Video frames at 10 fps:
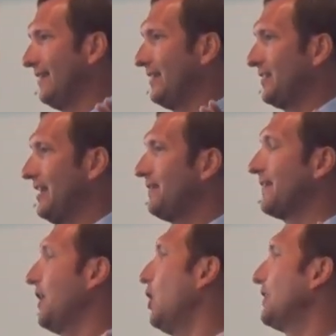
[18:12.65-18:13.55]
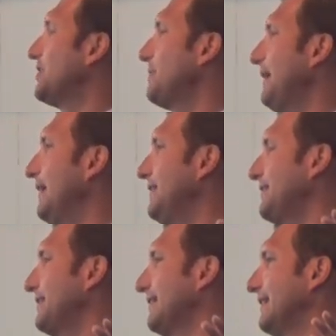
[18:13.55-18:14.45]
this gift of the Holy
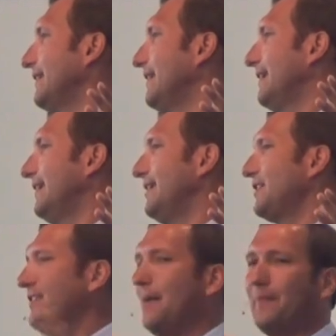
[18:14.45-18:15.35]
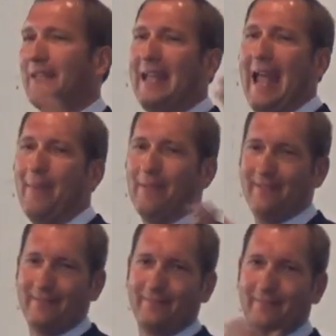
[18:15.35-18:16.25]
Spirit. Something happened.